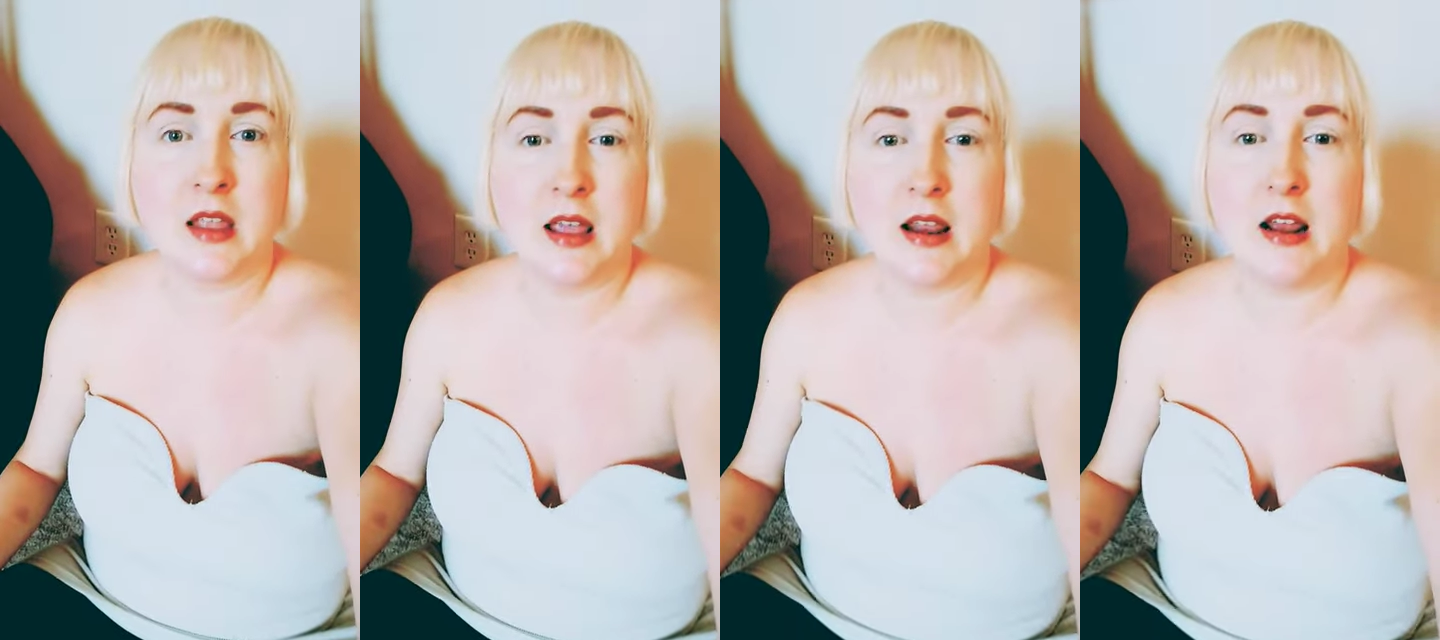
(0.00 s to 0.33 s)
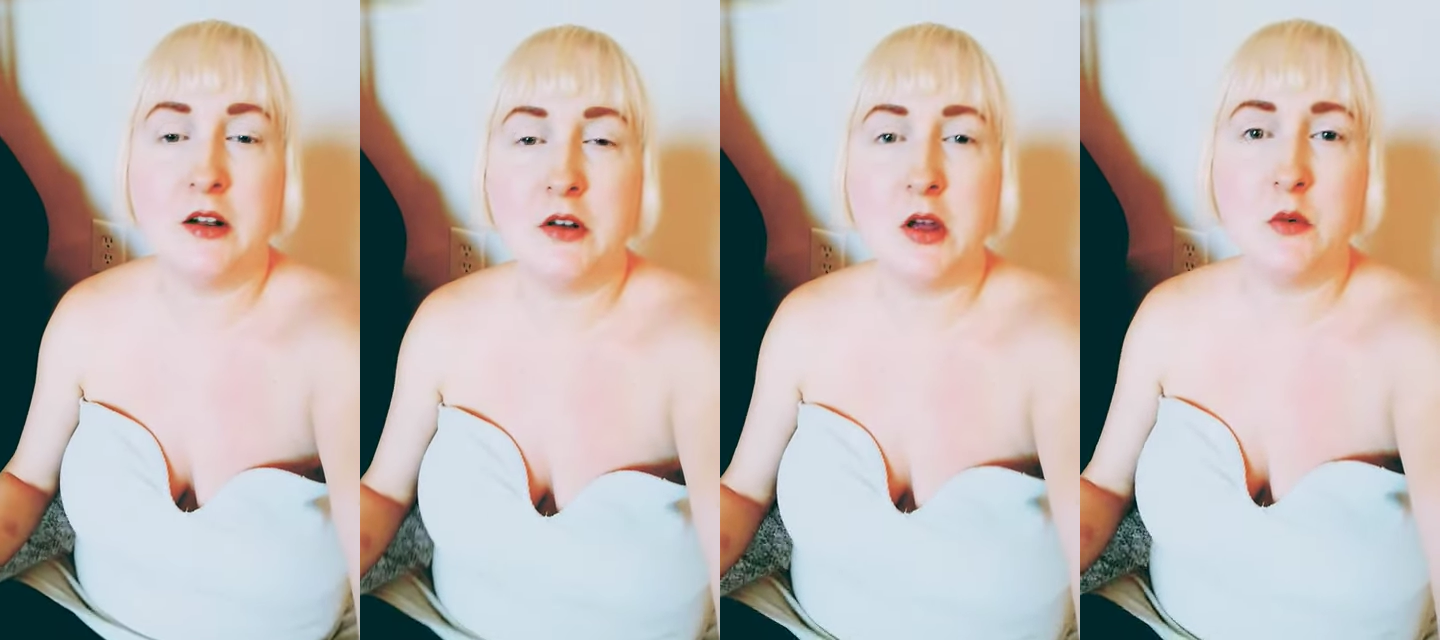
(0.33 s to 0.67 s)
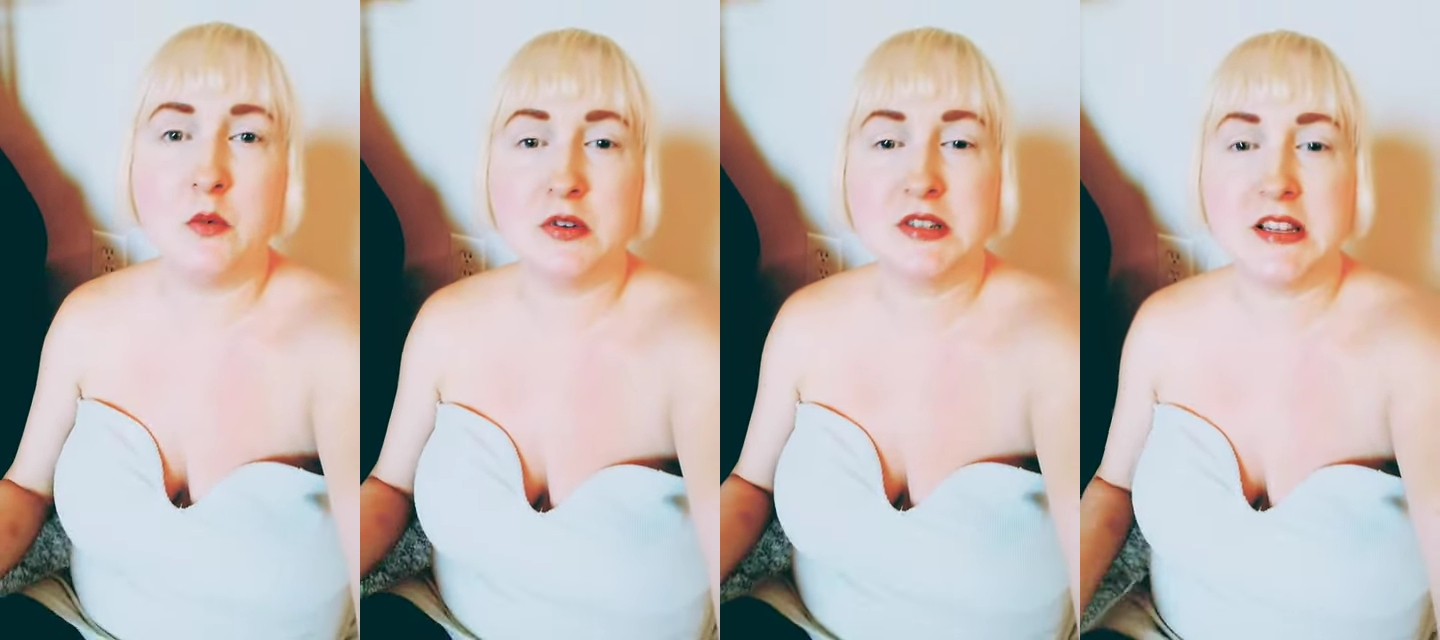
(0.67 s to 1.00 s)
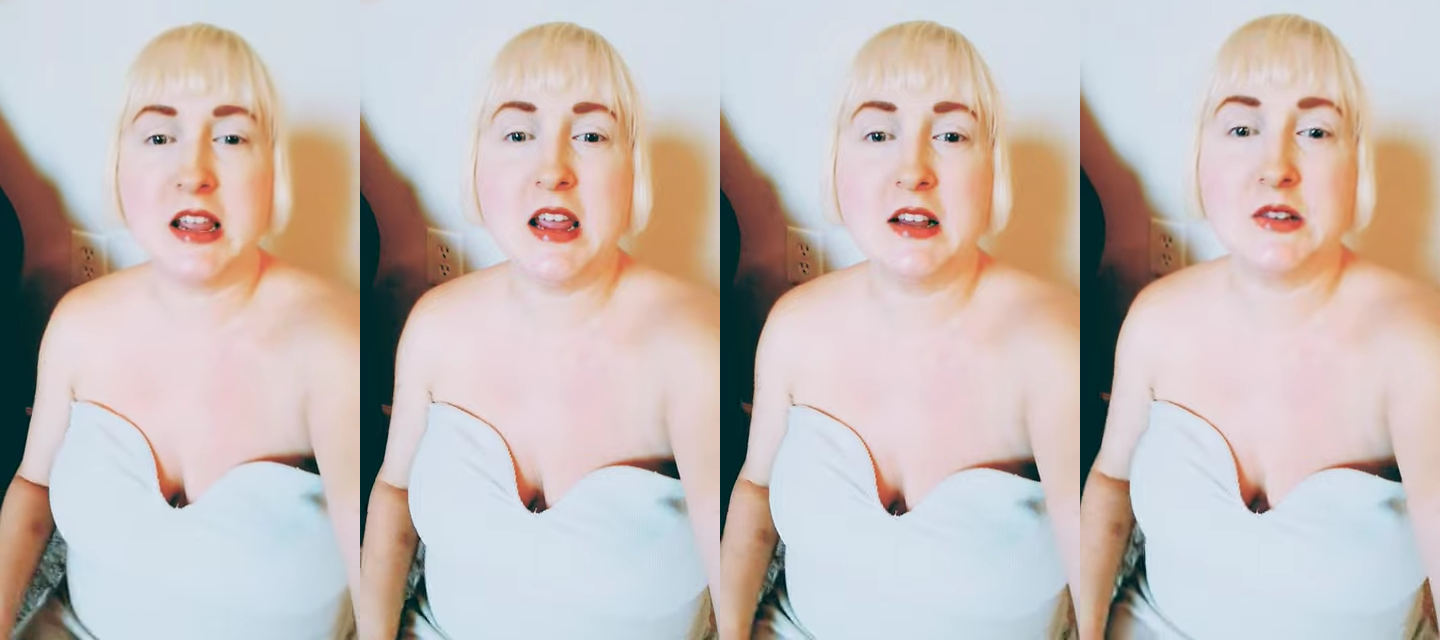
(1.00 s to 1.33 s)
And I don't know, we'll
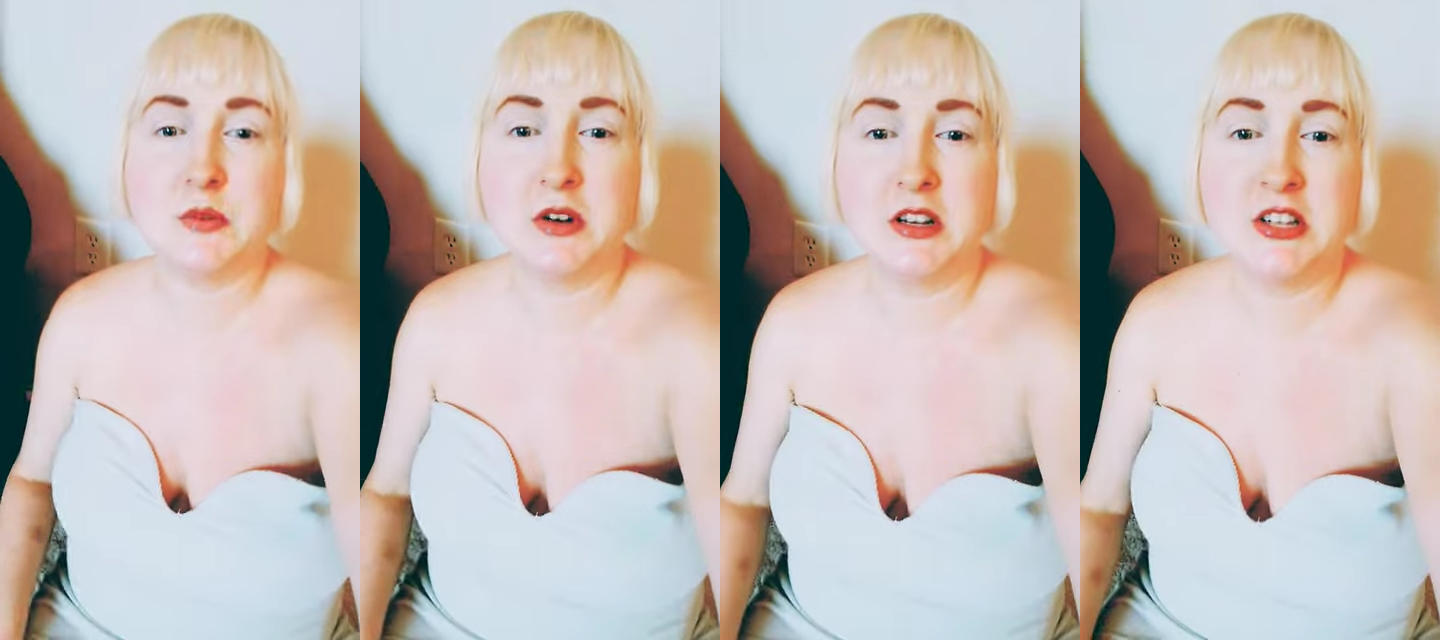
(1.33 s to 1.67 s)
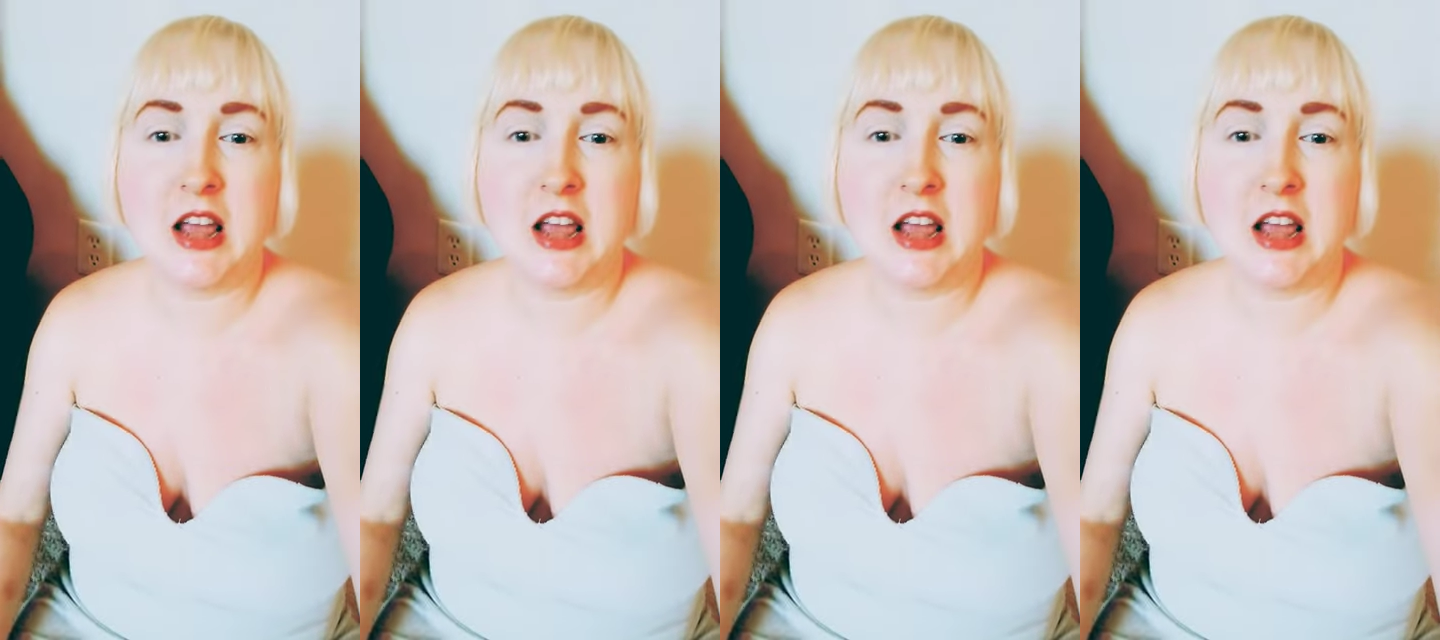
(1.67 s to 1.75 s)
see. I just want to